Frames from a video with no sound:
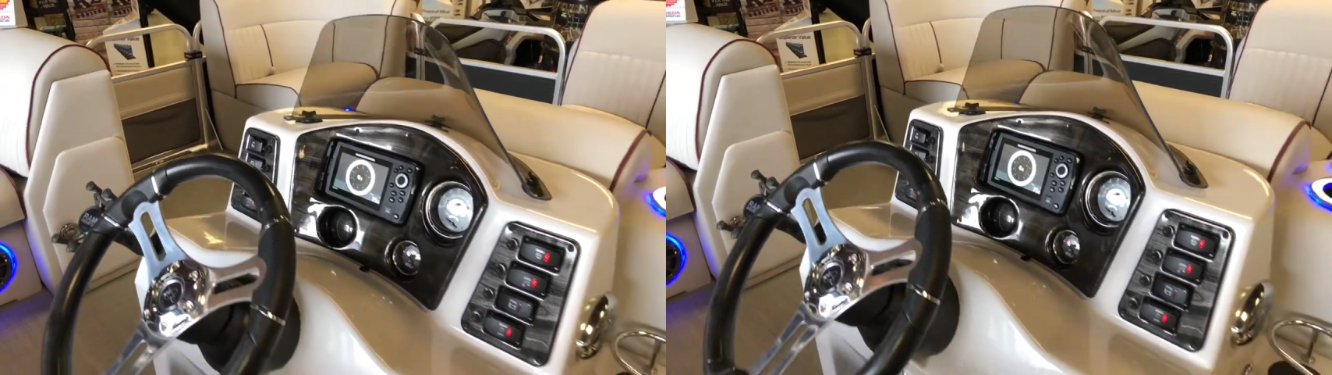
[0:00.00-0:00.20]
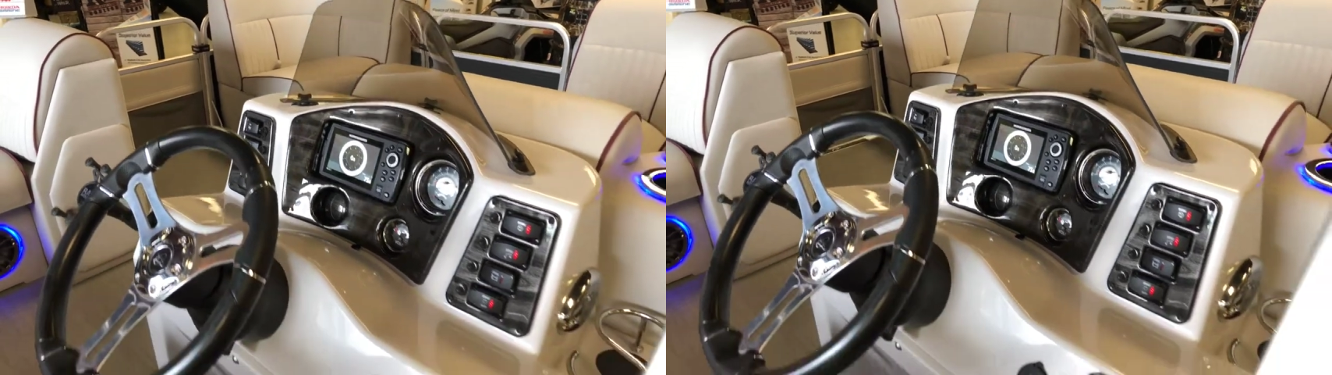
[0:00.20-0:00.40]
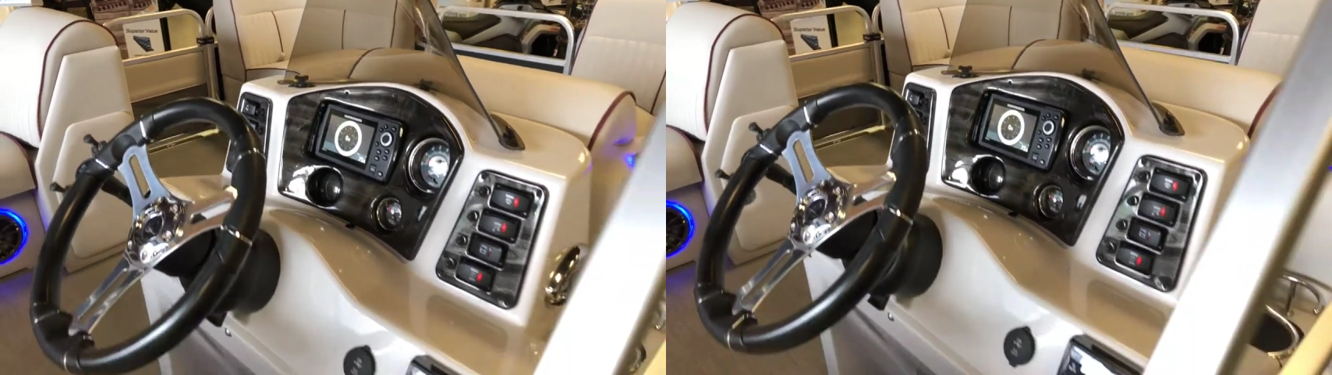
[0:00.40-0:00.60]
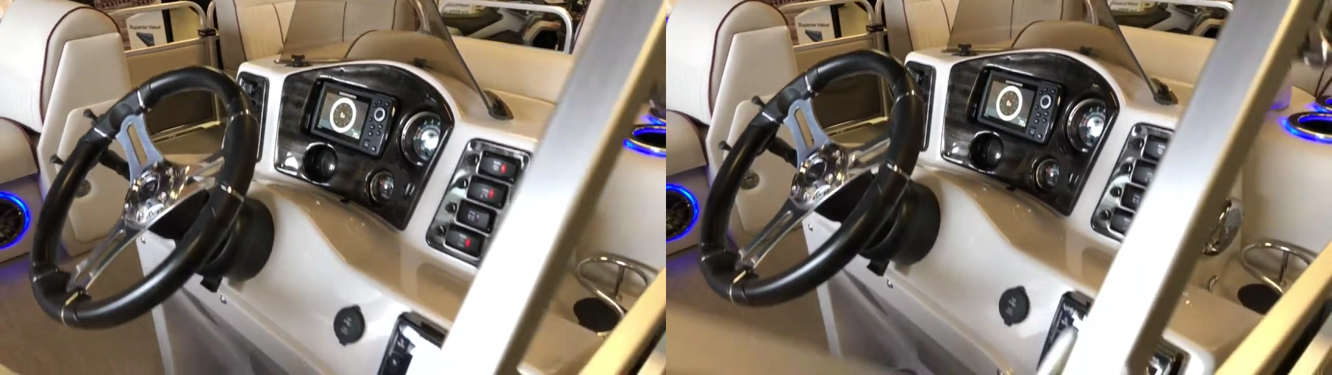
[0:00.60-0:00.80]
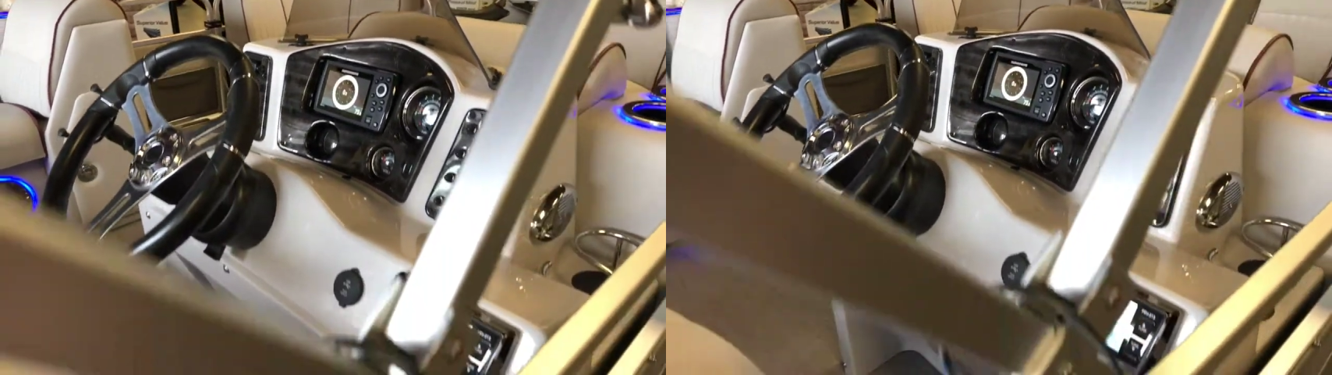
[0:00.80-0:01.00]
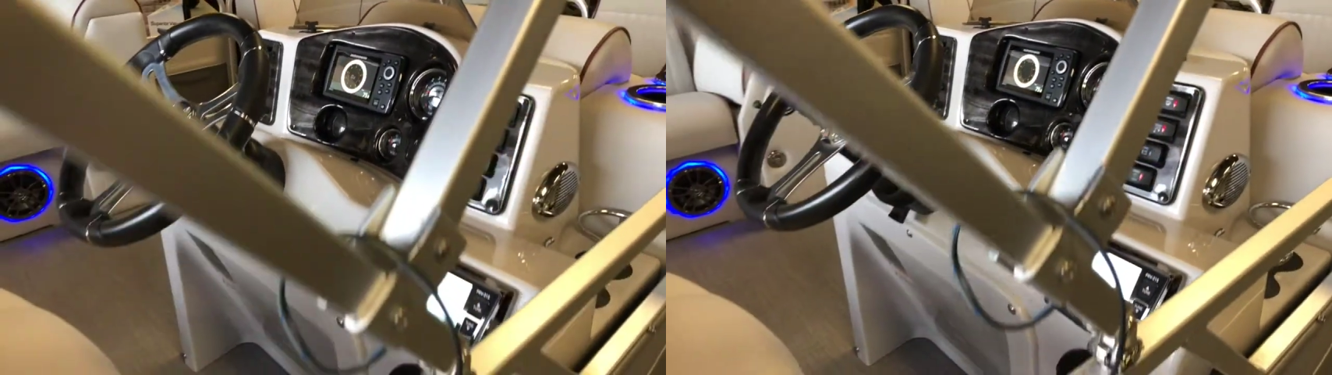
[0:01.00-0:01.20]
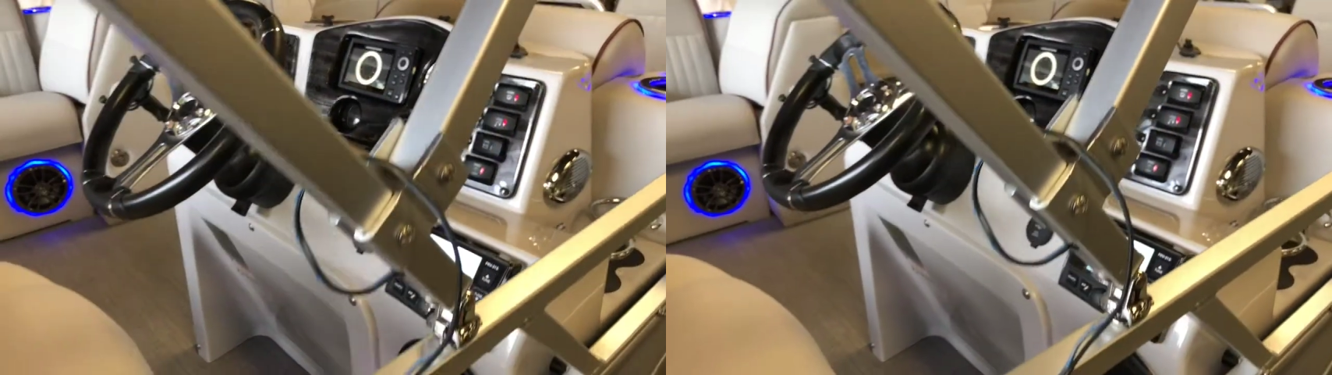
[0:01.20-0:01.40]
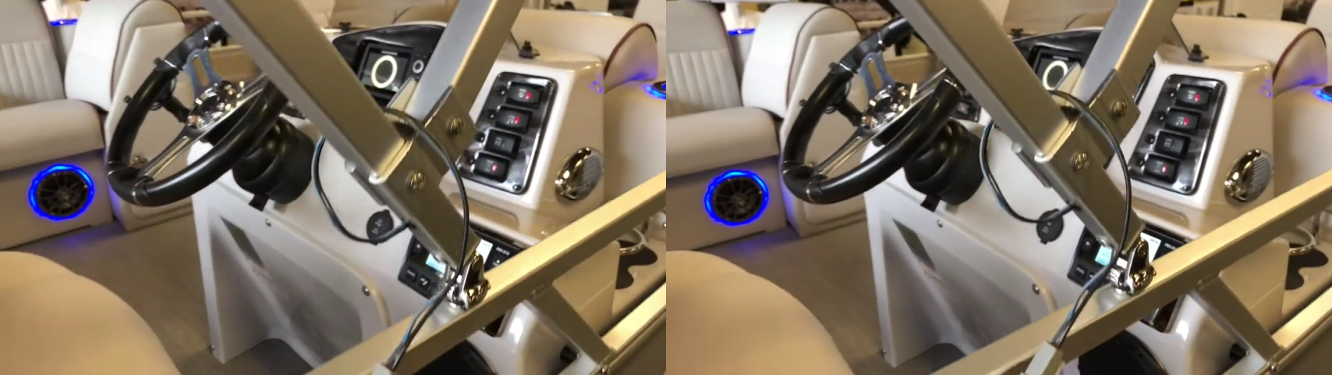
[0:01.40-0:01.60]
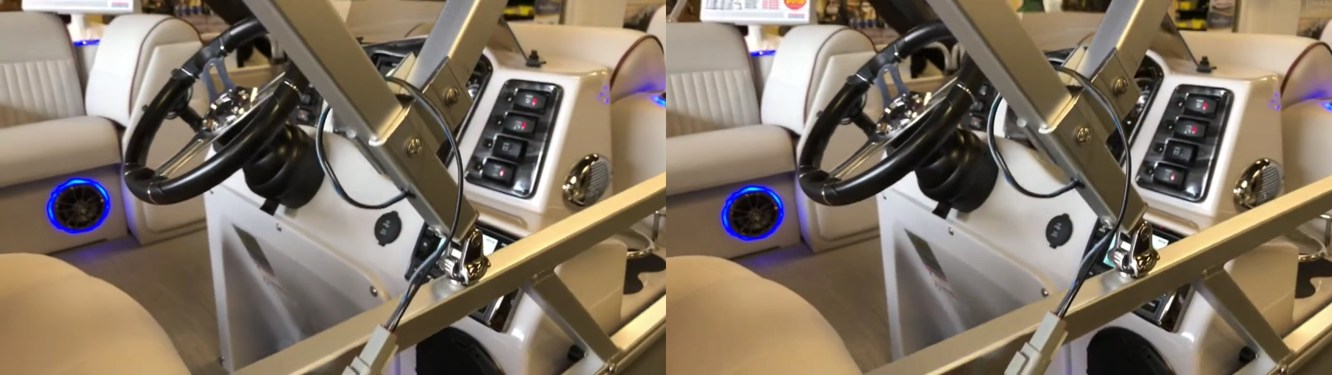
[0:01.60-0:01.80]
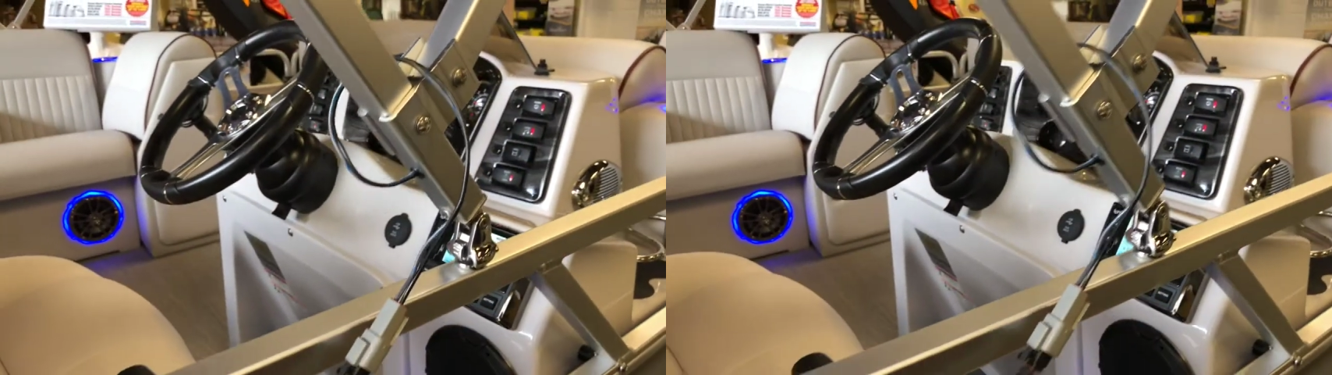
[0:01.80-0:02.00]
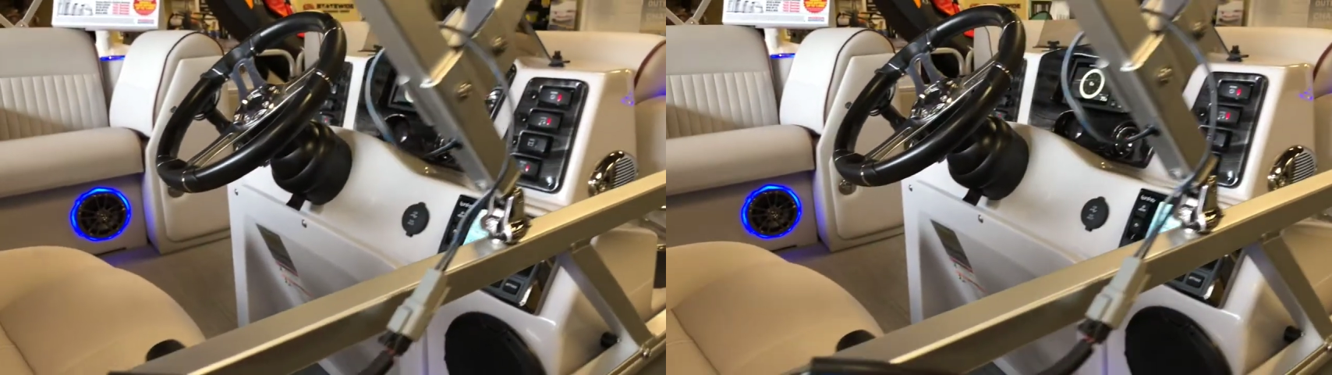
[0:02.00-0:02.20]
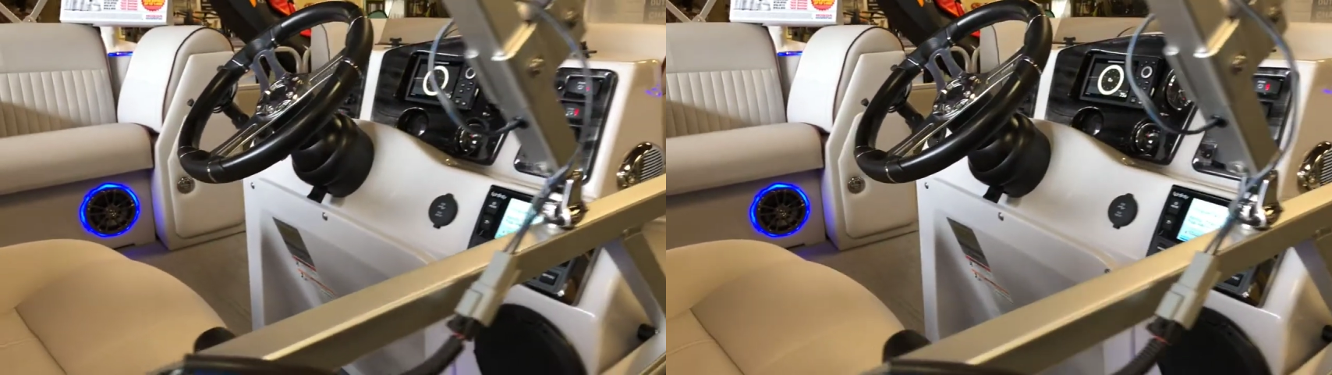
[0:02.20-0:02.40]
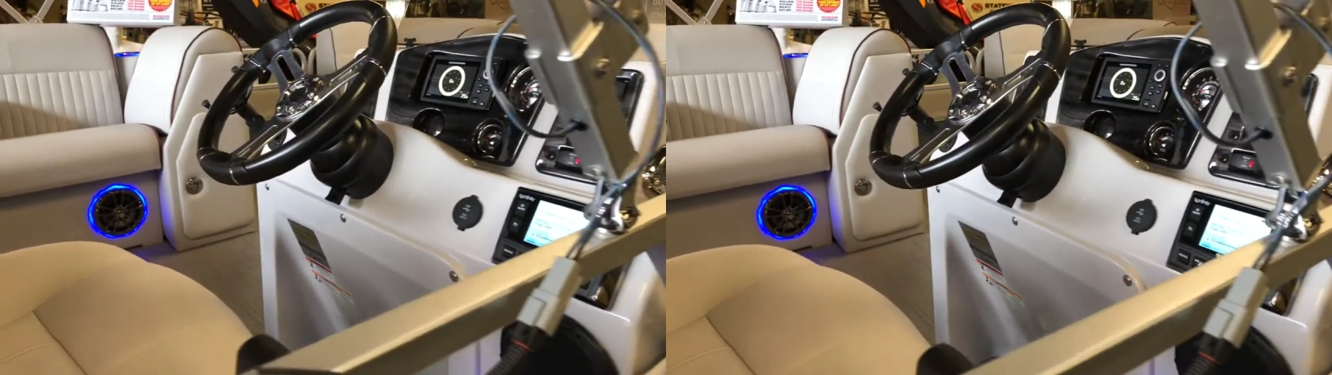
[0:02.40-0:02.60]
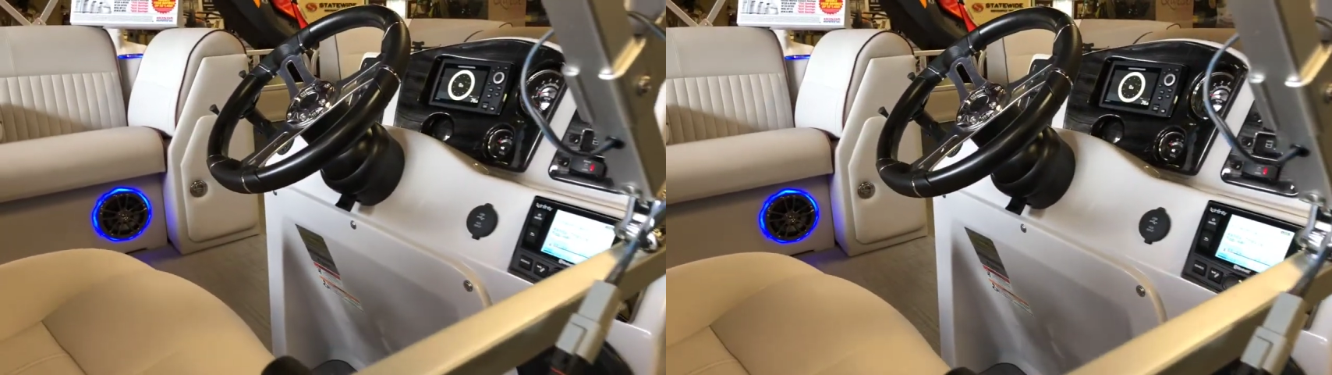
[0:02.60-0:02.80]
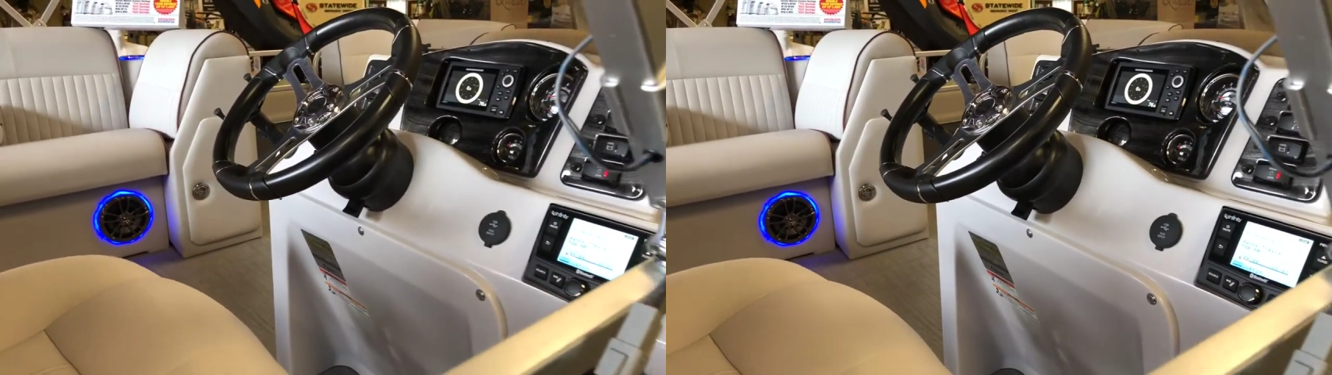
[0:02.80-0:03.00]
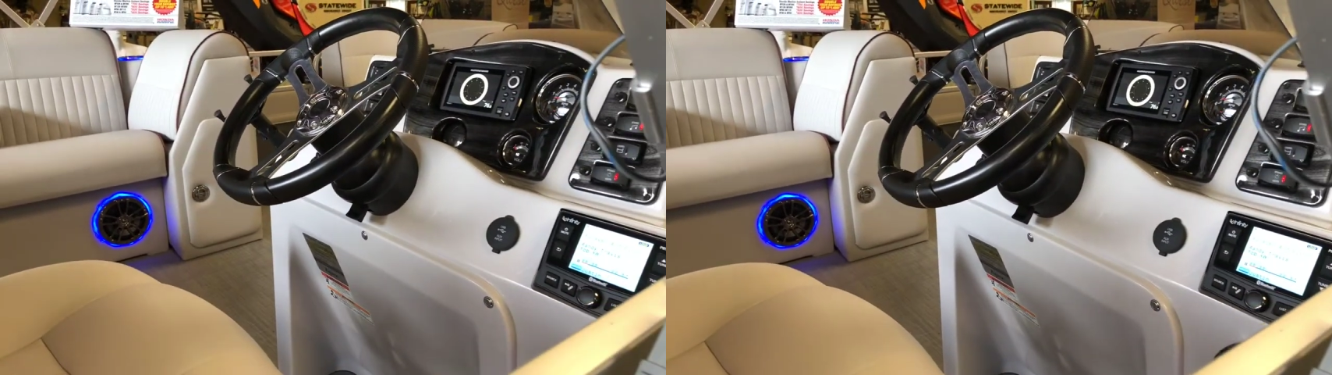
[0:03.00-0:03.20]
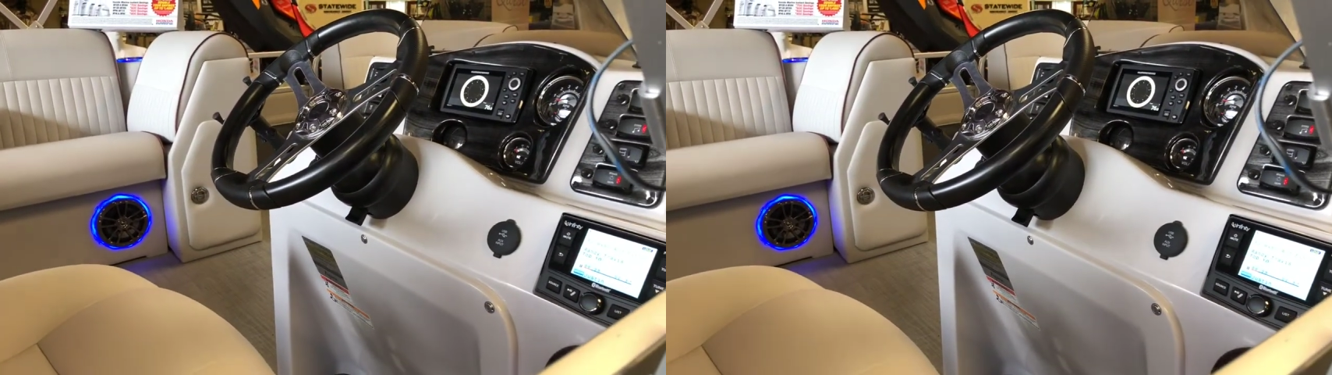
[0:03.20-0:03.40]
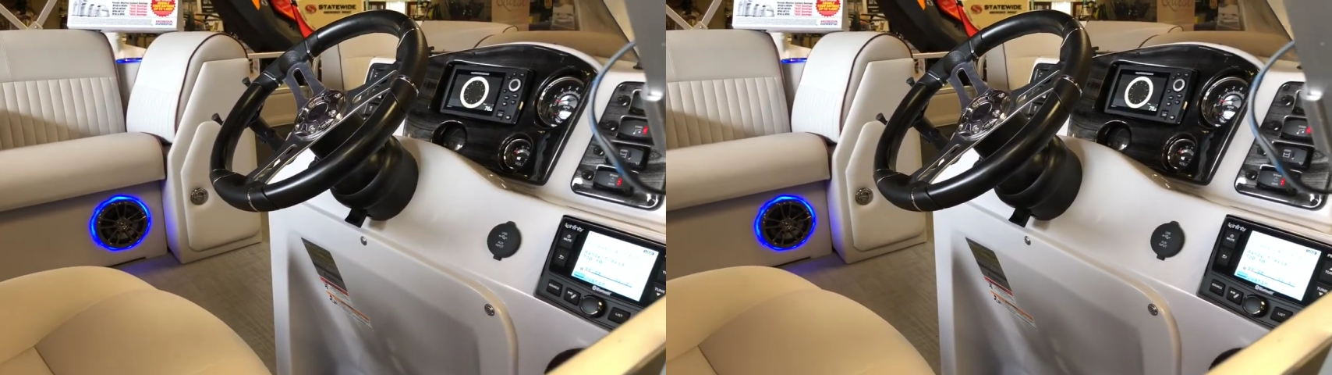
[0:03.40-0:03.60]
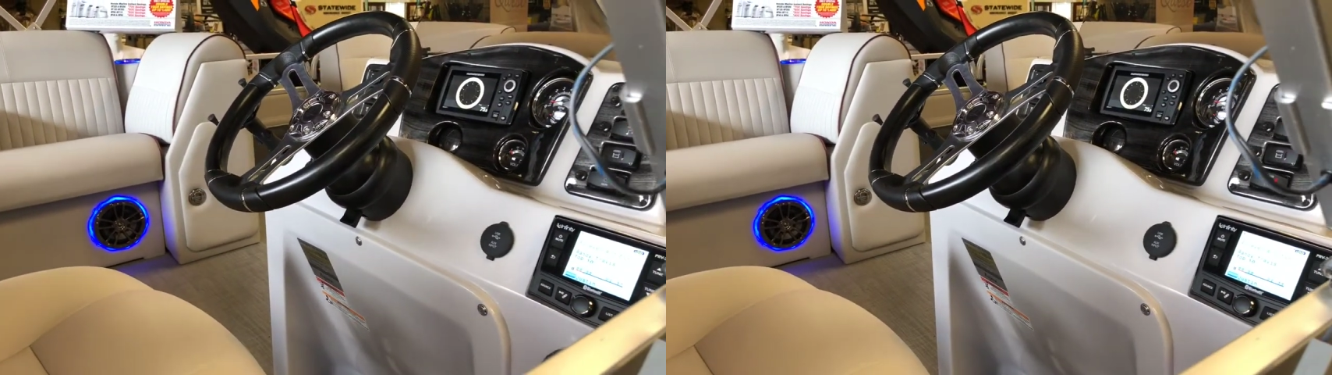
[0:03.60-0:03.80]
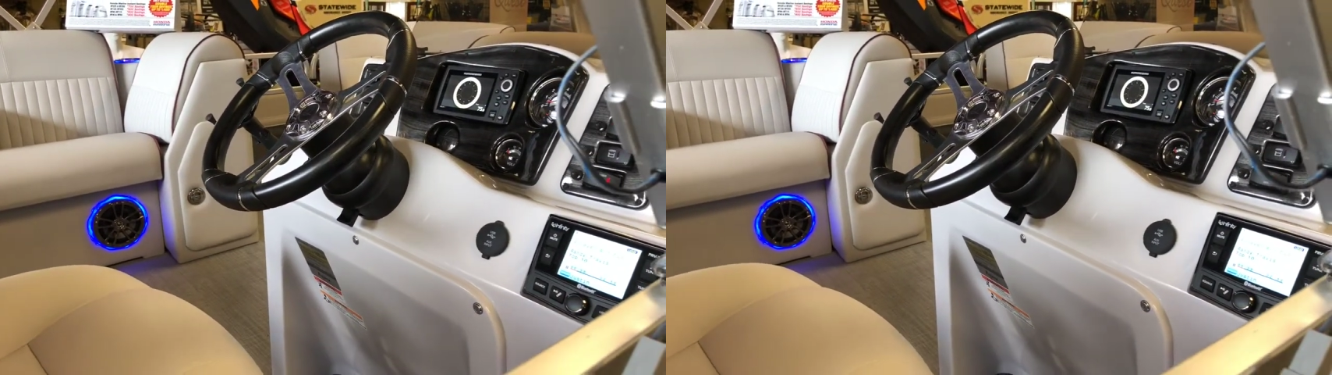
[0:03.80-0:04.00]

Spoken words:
[unreadable: no face in view]